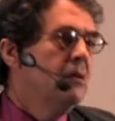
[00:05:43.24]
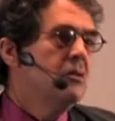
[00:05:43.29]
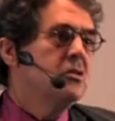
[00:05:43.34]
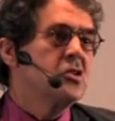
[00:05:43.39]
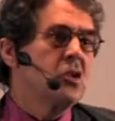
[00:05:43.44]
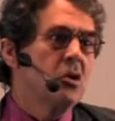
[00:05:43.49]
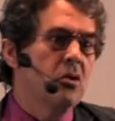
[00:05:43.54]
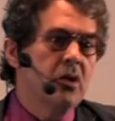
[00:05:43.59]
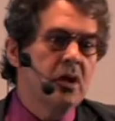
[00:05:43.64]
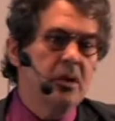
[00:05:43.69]

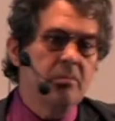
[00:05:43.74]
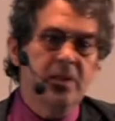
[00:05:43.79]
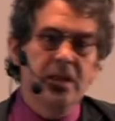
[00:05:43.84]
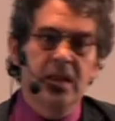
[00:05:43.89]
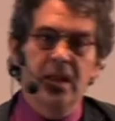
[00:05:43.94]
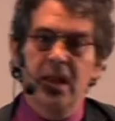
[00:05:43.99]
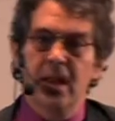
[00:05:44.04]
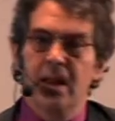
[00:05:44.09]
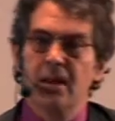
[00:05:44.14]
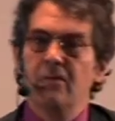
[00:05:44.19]
So he
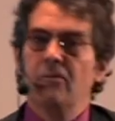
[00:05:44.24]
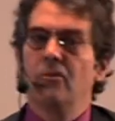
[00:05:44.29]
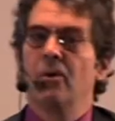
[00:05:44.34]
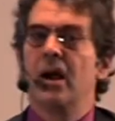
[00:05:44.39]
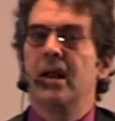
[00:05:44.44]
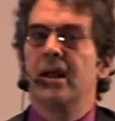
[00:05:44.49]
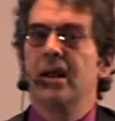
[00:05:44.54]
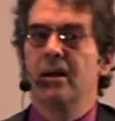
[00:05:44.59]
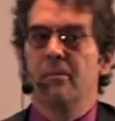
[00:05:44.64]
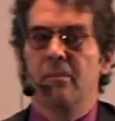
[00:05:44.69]
began
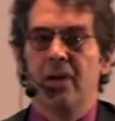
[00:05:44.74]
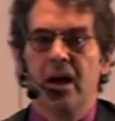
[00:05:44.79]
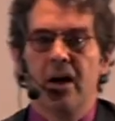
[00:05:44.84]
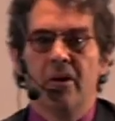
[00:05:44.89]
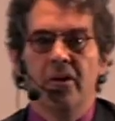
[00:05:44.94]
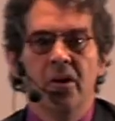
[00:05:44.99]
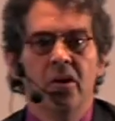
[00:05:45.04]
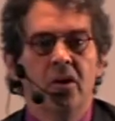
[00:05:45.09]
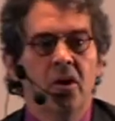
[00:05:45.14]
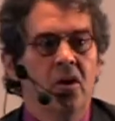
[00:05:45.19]
writing
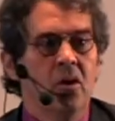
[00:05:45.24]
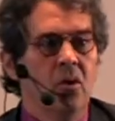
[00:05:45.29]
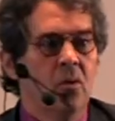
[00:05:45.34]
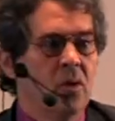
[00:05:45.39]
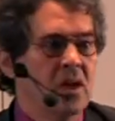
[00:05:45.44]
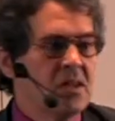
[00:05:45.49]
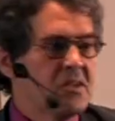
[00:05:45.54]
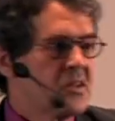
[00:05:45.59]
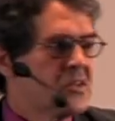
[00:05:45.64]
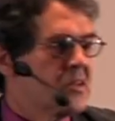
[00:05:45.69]
about
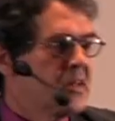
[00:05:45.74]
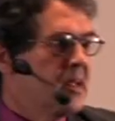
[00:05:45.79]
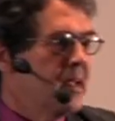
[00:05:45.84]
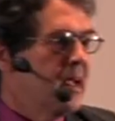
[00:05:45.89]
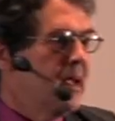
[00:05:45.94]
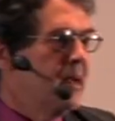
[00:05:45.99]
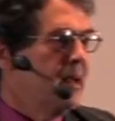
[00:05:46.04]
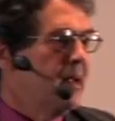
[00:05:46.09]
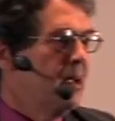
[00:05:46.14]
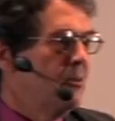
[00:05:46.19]
what
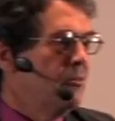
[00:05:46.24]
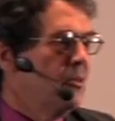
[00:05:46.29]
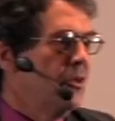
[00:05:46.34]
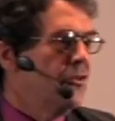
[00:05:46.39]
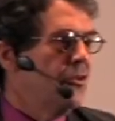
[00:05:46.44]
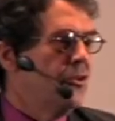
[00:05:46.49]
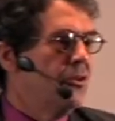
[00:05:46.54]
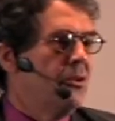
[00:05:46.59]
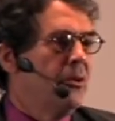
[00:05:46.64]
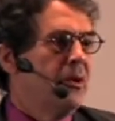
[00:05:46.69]
CNN
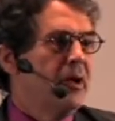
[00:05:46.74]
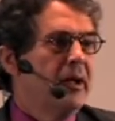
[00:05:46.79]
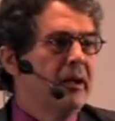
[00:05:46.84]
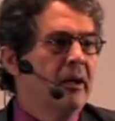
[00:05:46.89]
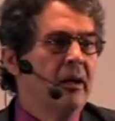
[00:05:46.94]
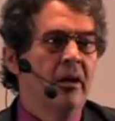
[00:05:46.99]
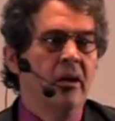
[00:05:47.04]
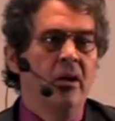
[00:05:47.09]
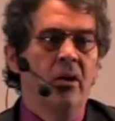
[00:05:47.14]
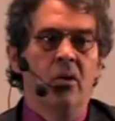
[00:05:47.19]
was
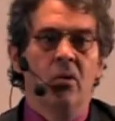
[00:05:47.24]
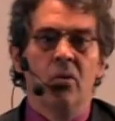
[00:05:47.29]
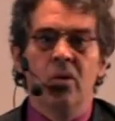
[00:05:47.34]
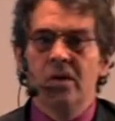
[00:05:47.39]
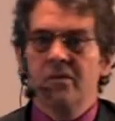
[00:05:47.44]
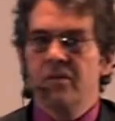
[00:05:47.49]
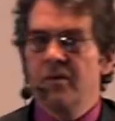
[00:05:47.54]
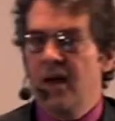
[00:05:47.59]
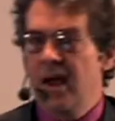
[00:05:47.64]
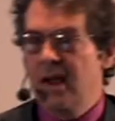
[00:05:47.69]
doing,
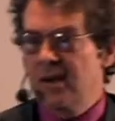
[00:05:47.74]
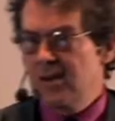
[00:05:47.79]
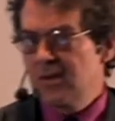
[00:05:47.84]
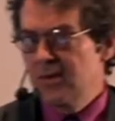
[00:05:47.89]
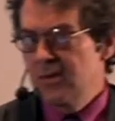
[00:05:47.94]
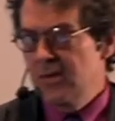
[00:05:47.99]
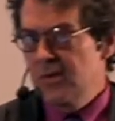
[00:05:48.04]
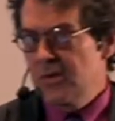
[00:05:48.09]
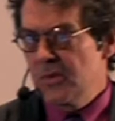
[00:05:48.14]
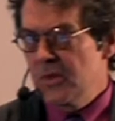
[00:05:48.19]
what Fox
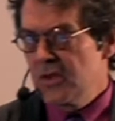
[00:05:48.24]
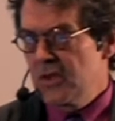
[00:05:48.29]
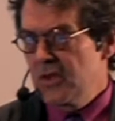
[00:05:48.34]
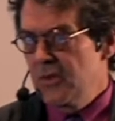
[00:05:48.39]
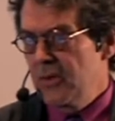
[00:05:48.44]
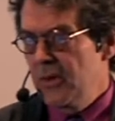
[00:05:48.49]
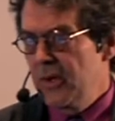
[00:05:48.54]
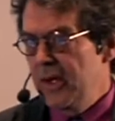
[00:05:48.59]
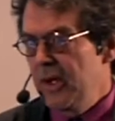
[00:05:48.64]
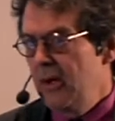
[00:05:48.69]
News was
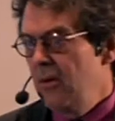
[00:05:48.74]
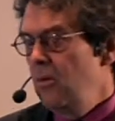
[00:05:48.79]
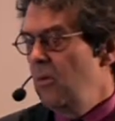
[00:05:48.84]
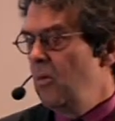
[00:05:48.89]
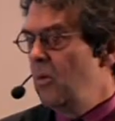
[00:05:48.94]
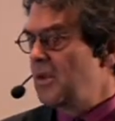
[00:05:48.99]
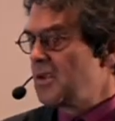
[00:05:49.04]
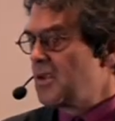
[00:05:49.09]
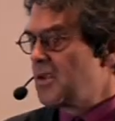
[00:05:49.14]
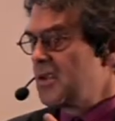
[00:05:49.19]
doing,
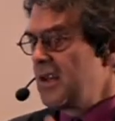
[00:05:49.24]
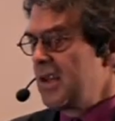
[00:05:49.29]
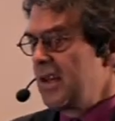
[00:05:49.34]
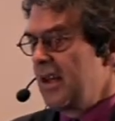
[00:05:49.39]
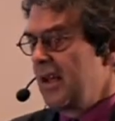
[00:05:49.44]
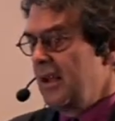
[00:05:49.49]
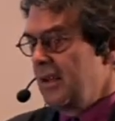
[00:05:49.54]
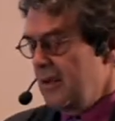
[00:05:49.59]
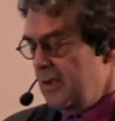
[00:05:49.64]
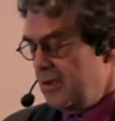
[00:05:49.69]
what
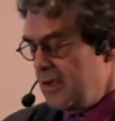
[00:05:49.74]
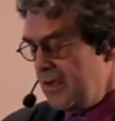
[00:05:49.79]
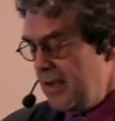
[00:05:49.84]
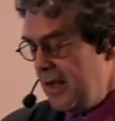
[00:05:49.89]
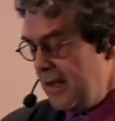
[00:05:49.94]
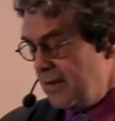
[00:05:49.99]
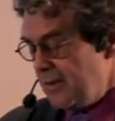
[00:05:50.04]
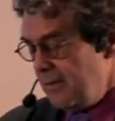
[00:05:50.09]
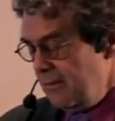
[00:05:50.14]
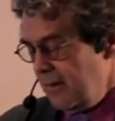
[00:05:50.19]
C-
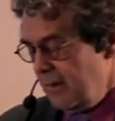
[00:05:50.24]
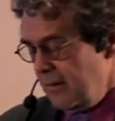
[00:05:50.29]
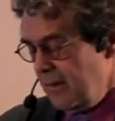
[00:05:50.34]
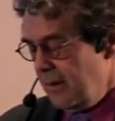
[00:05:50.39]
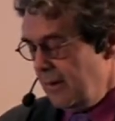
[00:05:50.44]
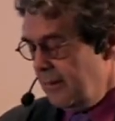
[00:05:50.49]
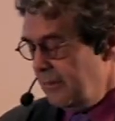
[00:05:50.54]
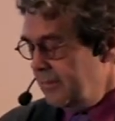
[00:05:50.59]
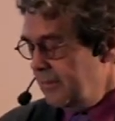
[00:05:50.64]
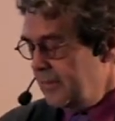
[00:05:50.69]
CS,
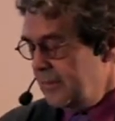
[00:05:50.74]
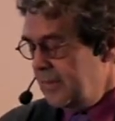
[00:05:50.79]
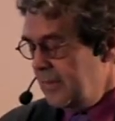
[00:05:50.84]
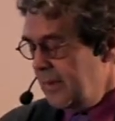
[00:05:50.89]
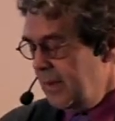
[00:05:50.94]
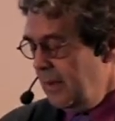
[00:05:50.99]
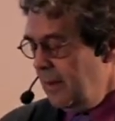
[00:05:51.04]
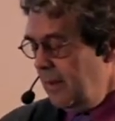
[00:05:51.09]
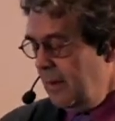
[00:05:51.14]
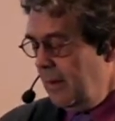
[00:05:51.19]
uh,
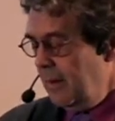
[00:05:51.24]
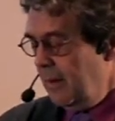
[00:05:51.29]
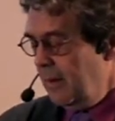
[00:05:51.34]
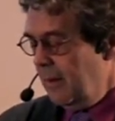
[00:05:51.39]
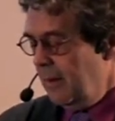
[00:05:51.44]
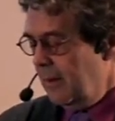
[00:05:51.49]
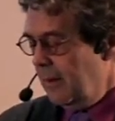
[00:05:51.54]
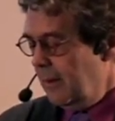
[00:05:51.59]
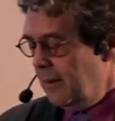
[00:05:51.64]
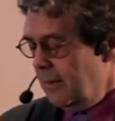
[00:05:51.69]

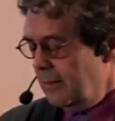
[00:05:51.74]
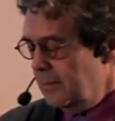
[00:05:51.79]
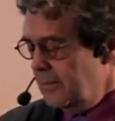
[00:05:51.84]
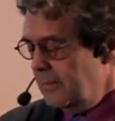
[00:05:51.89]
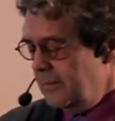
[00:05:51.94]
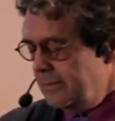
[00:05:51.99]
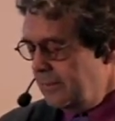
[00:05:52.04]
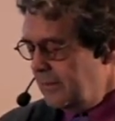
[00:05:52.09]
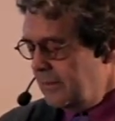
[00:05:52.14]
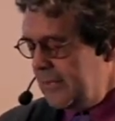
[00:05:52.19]
um,
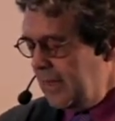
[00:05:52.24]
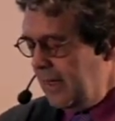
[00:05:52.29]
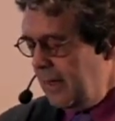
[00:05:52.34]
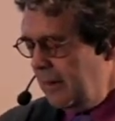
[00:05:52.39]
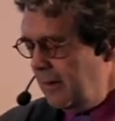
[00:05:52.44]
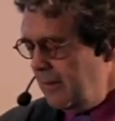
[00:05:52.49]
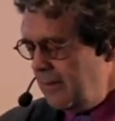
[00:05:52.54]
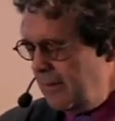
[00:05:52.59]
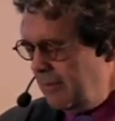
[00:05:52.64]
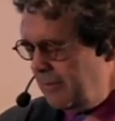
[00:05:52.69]

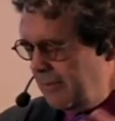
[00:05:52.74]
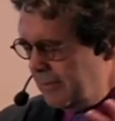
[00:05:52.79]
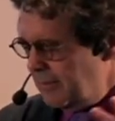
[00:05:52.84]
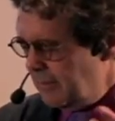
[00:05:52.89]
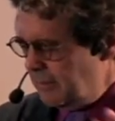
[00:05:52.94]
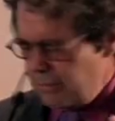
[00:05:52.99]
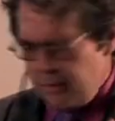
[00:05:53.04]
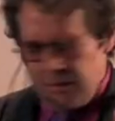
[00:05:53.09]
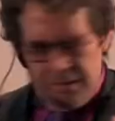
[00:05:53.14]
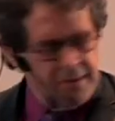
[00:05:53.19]

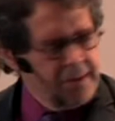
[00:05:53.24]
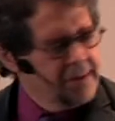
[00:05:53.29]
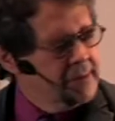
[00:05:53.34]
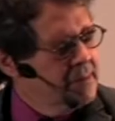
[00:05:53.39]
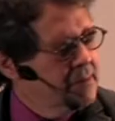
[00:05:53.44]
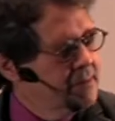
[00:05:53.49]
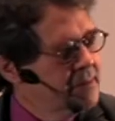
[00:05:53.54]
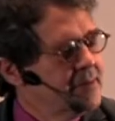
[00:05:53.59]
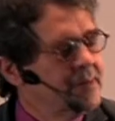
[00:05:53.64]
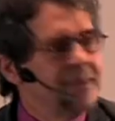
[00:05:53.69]

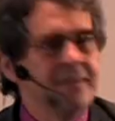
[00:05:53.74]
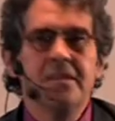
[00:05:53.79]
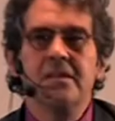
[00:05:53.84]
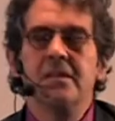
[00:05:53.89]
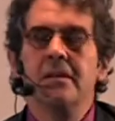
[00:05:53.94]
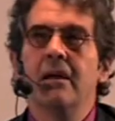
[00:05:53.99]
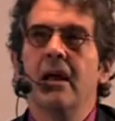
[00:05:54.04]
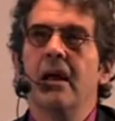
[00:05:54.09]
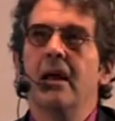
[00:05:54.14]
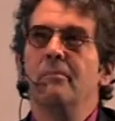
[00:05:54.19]

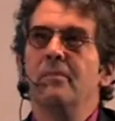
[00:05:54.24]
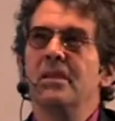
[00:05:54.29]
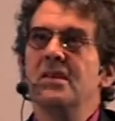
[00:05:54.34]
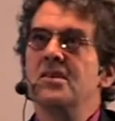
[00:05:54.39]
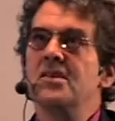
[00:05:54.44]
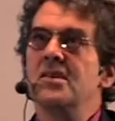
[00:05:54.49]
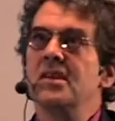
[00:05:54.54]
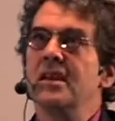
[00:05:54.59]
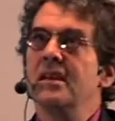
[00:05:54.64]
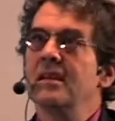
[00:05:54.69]

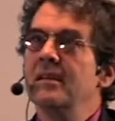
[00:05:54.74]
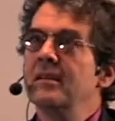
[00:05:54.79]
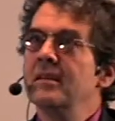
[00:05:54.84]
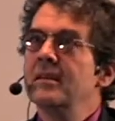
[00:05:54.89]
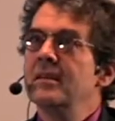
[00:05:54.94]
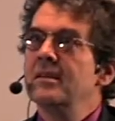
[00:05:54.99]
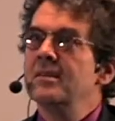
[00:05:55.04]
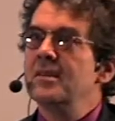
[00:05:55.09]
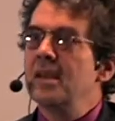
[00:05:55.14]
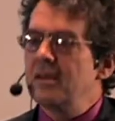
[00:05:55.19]
NBC,
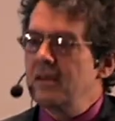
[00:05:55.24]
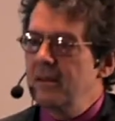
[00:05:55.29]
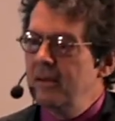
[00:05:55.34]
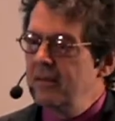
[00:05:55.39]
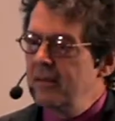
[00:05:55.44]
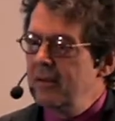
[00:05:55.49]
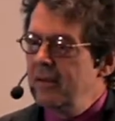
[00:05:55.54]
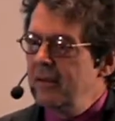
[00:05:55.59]
CS,